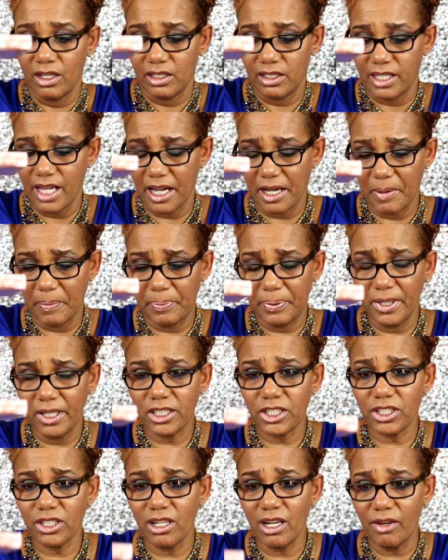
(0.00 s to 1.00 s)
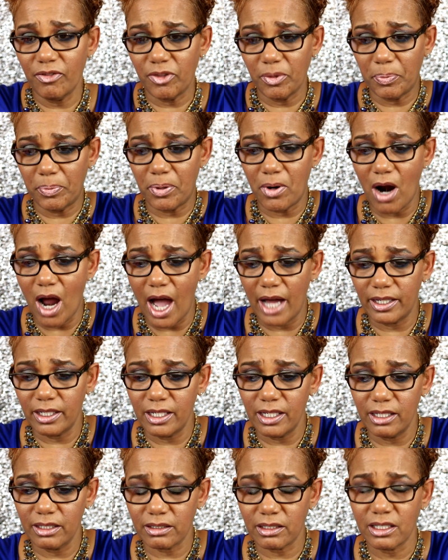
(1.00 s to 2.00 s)
Take a picture of the
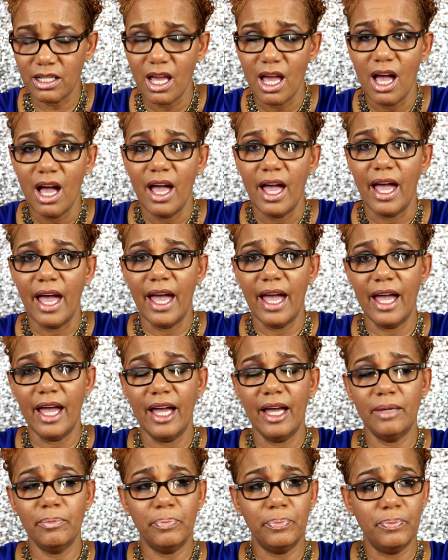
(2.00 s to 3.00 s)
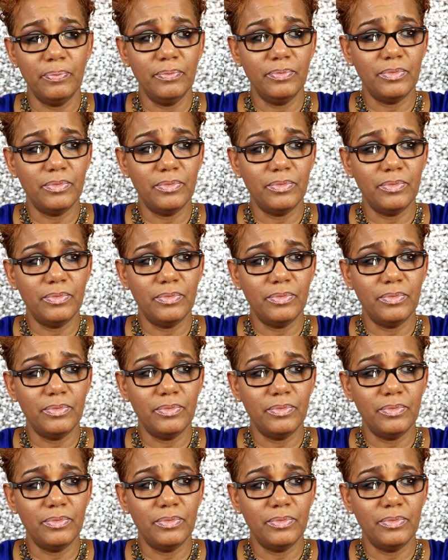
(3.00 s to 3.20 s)
product and